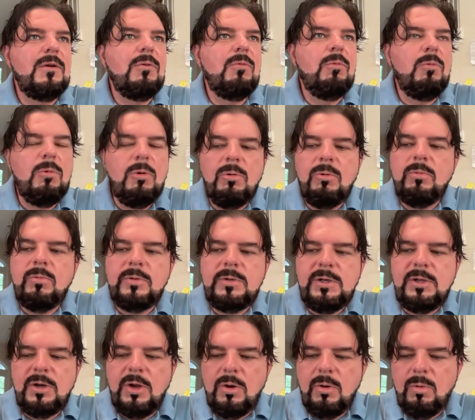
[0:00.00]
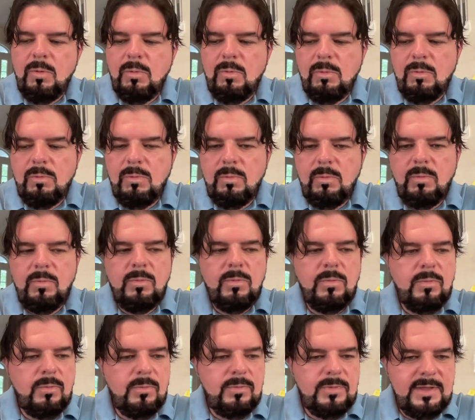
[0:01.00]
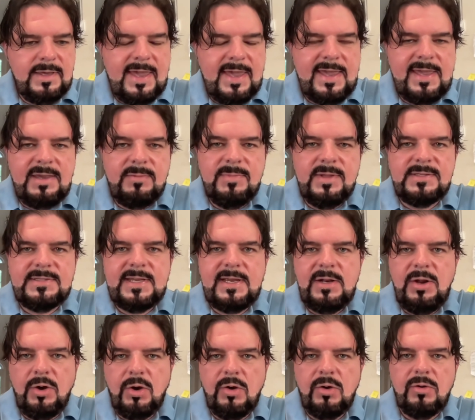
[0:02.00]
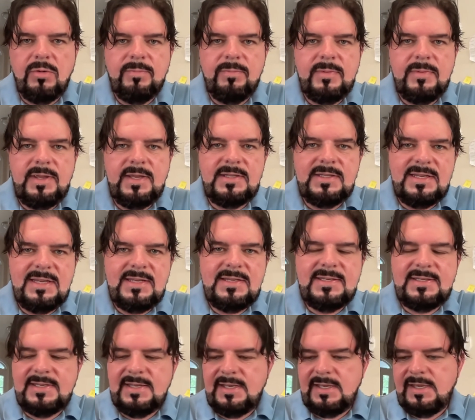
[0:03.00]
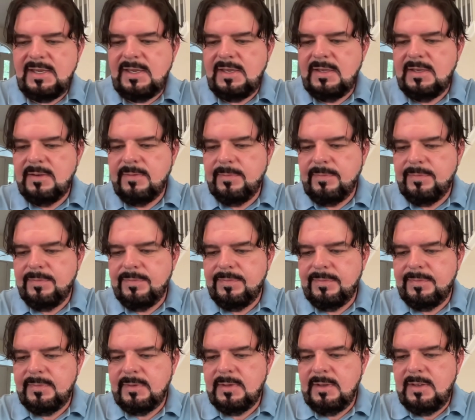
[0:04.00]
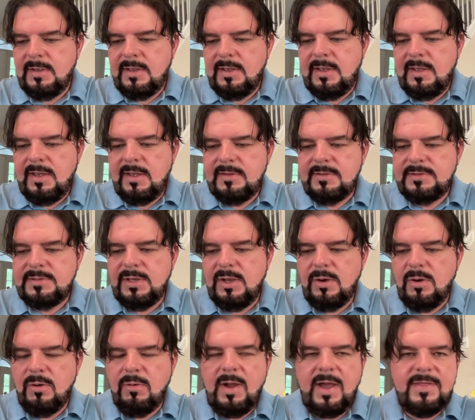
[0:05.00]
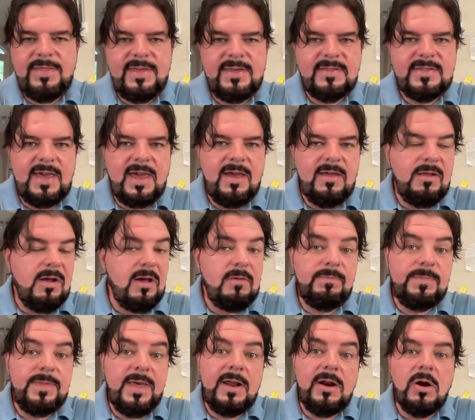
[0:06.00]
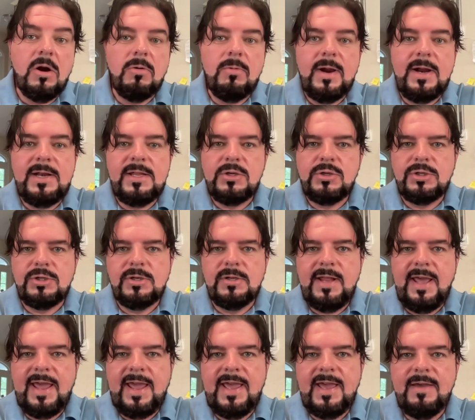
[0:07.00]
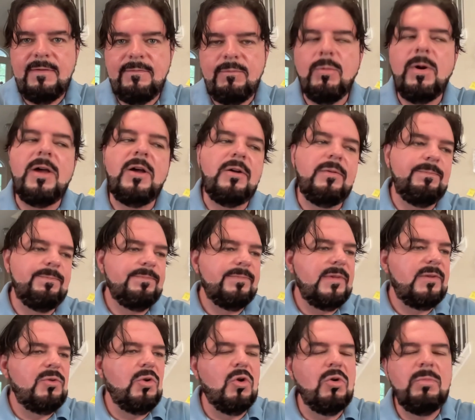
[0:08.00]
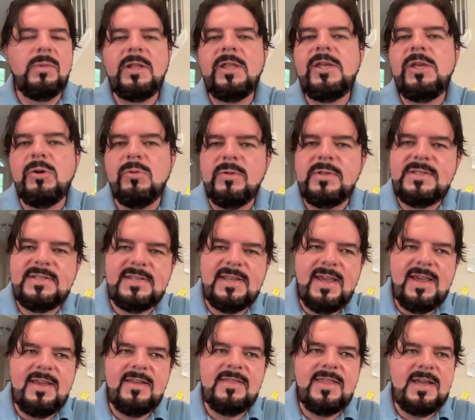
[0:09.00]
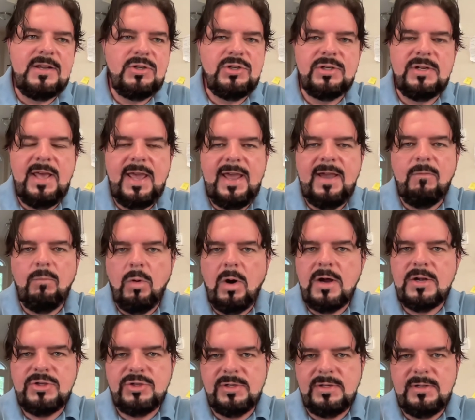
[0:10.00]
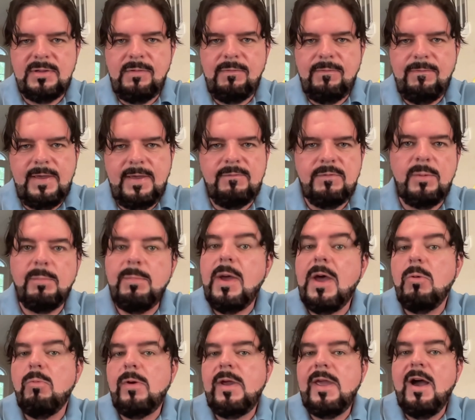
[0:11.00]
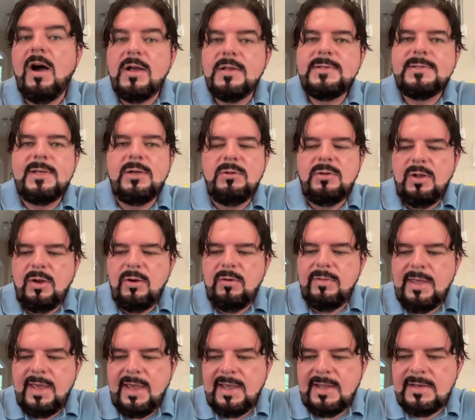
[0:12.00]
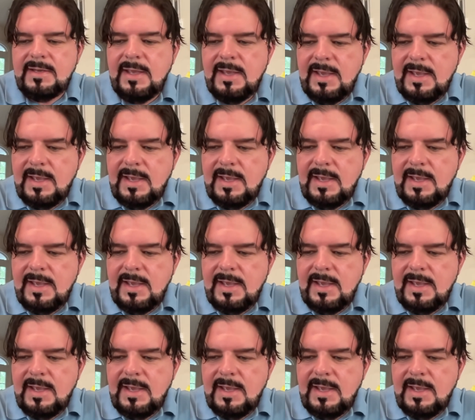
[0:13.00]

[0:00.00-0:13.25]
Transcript: well, you know, the game is at home in D.C., so I think that that already should have, well, normally you would say that should have Washington in the favor, but we also know that